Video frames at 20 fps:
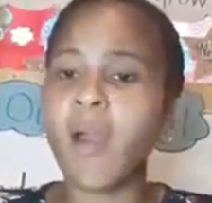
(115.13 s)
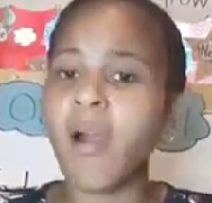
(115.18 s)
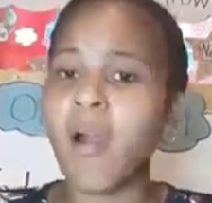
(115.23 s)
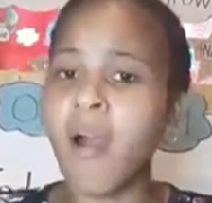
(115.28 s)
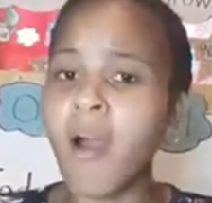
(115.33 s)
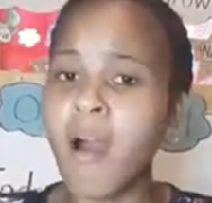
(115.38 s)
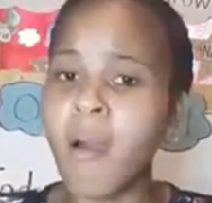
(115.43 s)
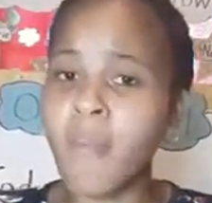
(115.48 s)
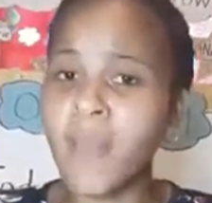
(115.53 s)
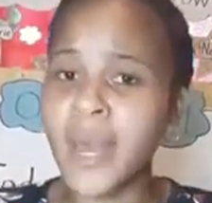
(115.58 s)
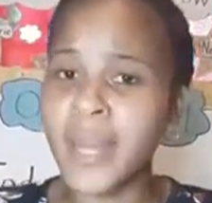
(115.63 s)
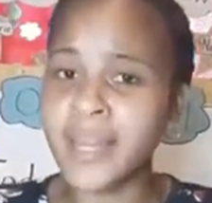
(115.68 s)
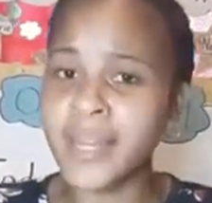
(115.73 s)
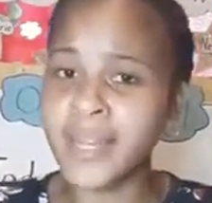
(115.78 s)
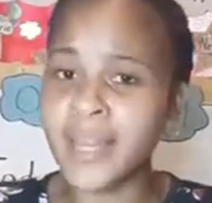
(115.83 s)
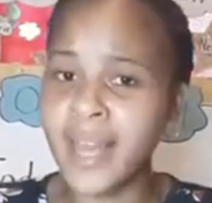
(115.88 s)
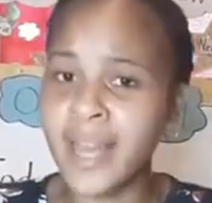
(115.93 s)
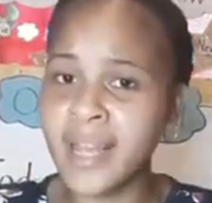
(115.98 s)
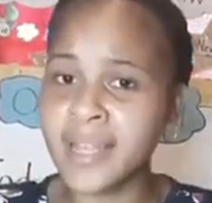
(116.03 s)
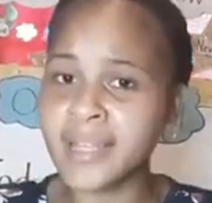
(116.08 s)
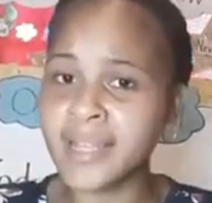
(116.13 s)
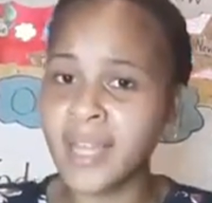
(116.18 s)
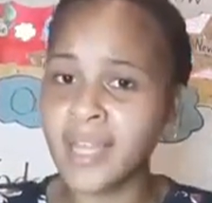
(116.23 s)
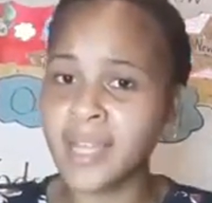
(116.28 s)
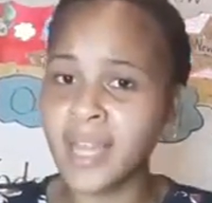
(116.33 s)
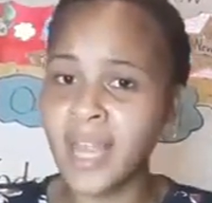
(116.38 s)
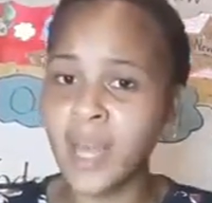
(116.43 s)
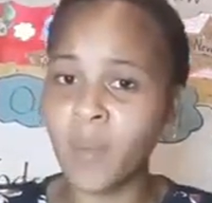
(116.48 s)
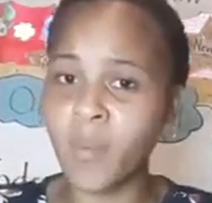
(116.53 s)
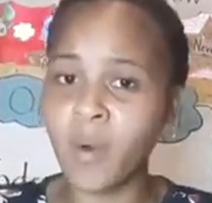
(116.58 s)
How many days are
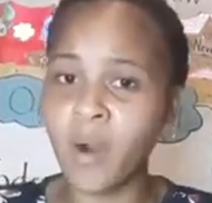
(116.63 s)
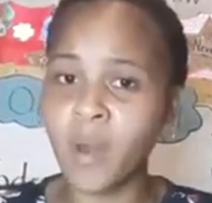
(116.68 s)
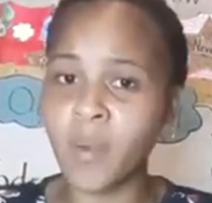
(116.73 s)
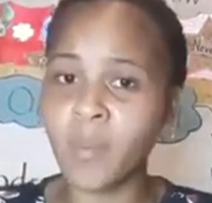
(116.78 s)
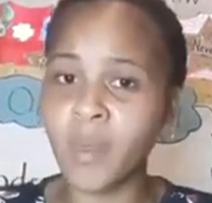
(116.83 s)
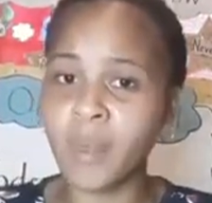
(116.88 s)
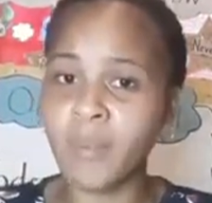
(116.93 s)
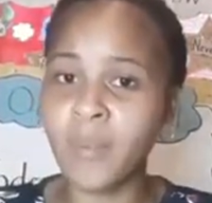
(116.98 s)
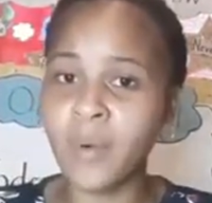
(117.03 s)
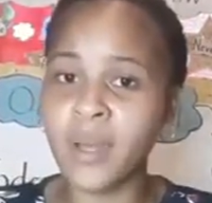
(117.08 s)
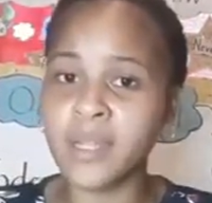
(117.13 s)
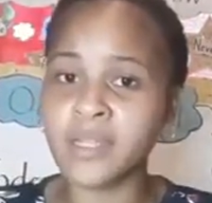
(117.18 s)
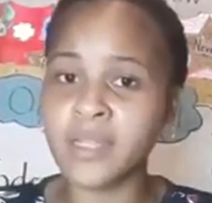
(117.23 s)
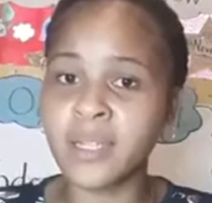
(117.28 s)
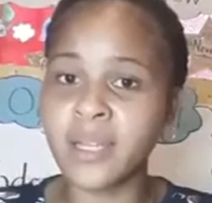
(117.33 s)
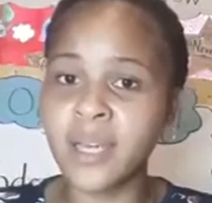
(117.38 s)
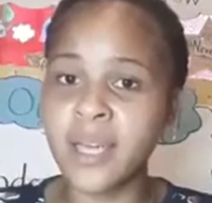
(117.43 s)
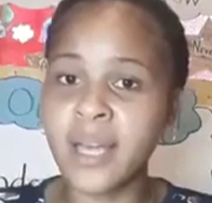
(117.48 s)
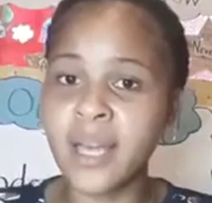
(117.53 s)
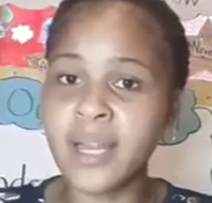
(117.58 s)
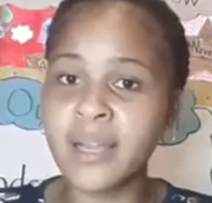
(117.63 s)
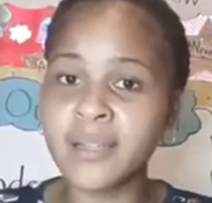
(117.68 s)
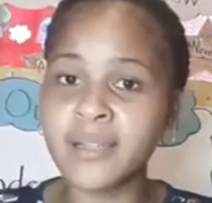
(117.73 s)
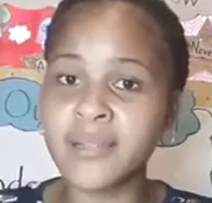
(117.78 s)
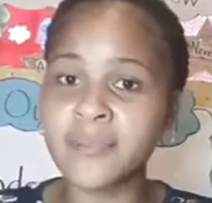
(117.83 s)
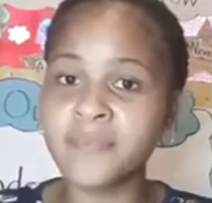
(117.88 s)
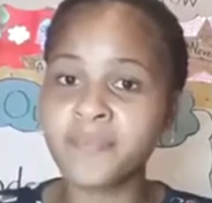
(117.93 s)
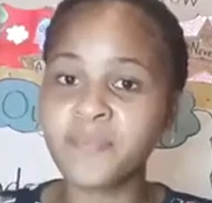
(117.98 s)
there in 1 week, boys and girls?